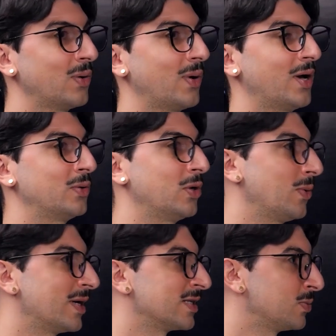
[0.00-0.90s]

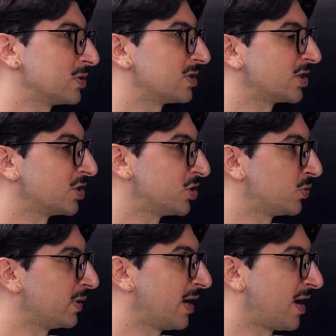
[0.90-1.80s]
Nolwazi, it was such a
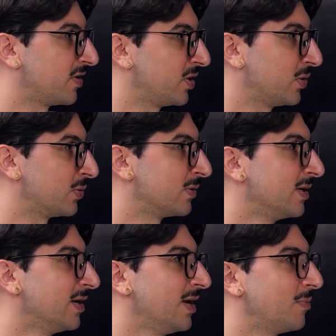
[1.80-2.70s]
treat having you.
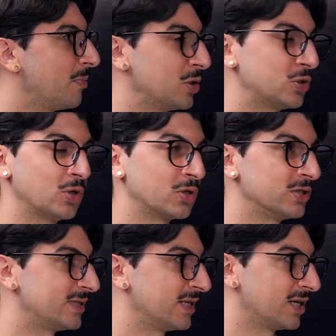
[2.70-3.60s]
Maybe you should
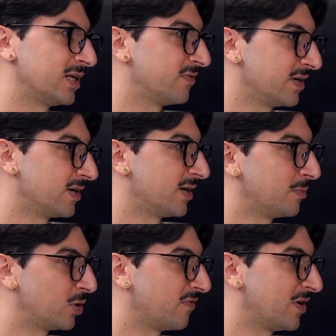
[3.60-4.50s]
consider giving
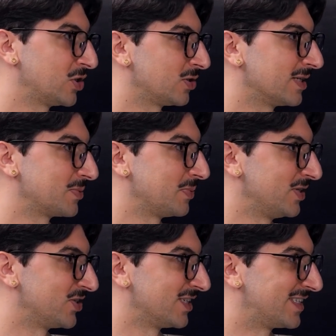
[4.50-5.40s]
motivational
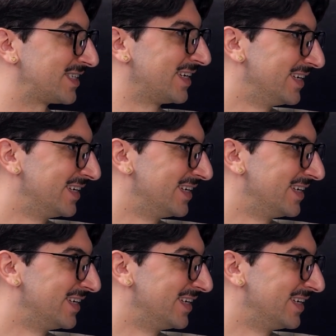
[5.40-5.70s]
speeches.